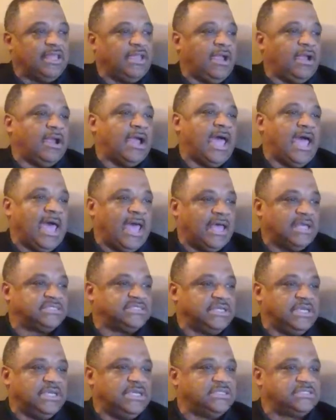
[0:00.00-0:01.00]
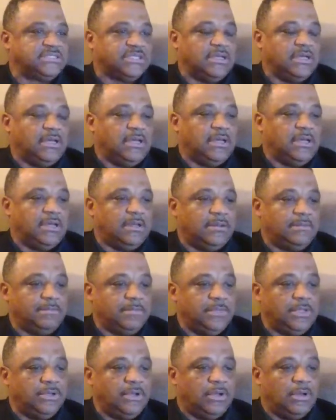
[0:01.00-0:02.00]
there has its
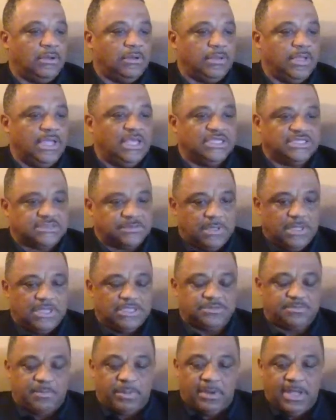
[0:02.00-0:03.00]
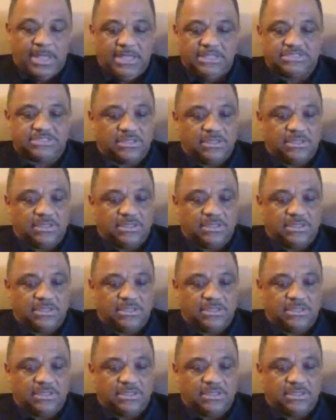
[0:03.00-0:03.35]
its place